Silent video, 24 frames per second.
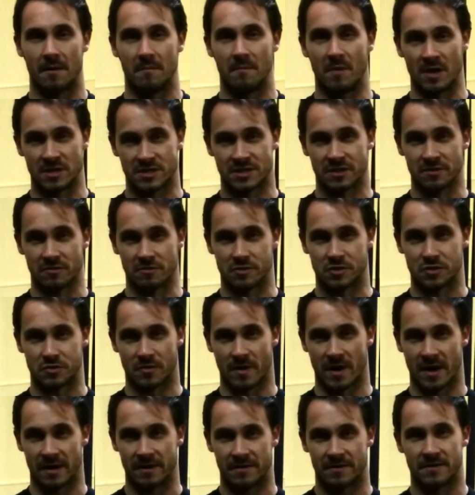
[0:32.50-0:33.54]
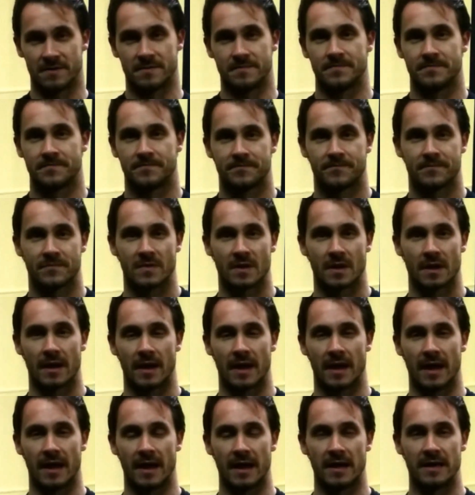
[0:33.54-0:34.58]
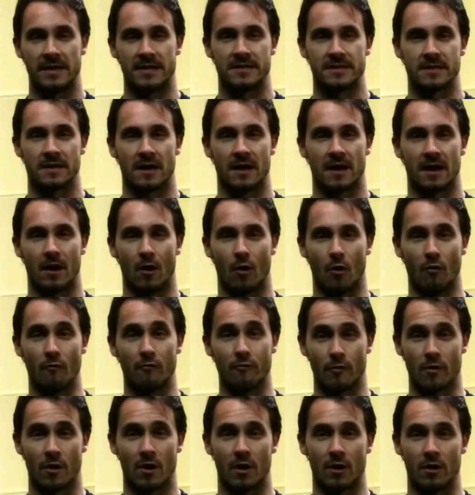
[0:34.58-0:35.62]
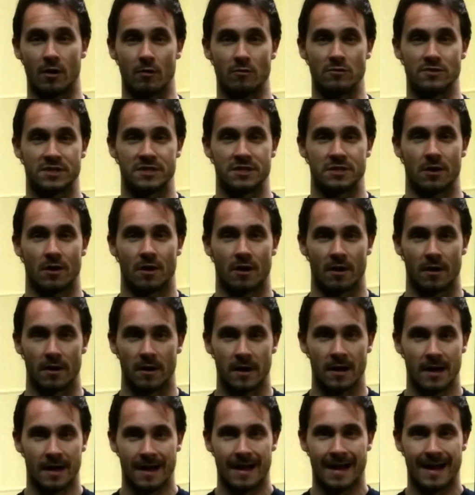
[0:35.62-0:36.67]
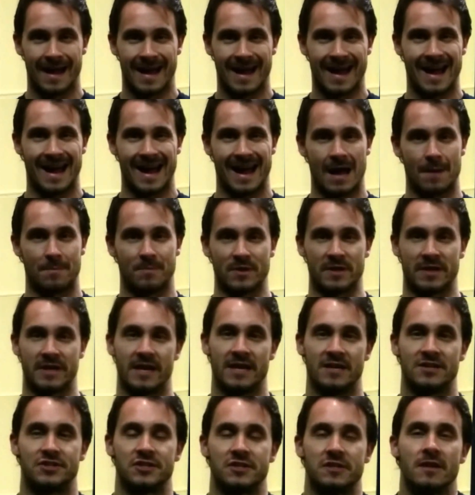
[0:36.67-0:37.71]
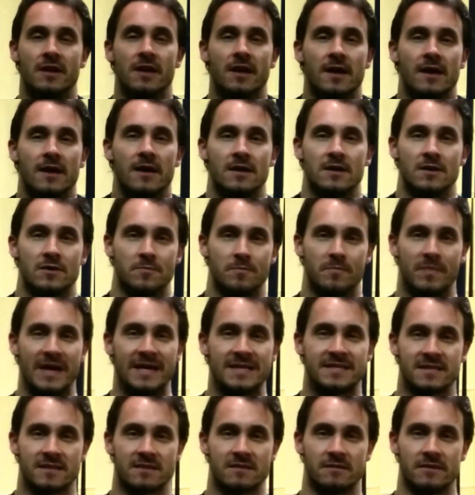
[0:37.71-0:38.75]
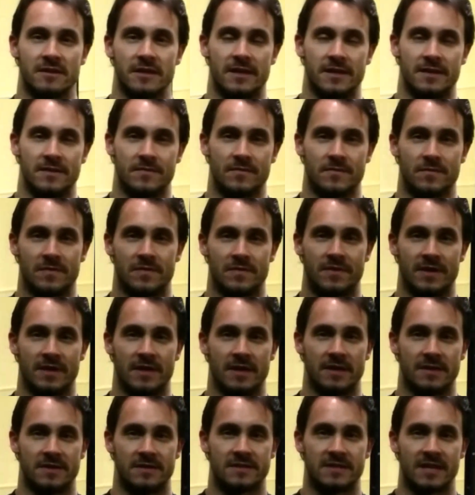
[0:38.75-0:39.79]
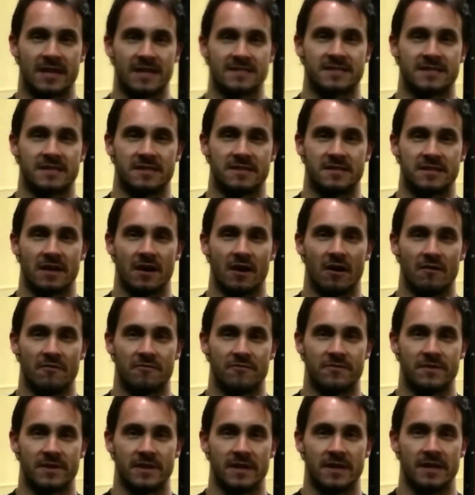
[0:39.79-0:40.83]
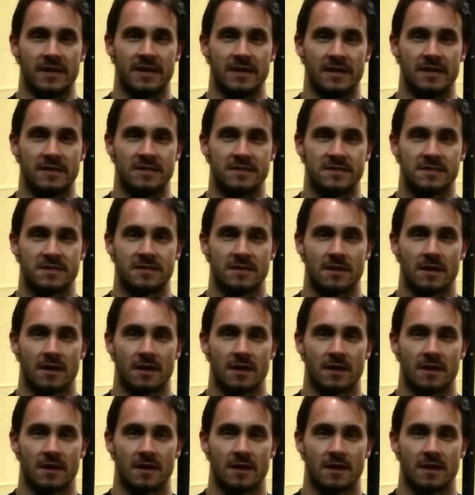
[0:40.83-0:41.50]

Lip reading: muscular strength, and overall OCR application. Basically, the test itself is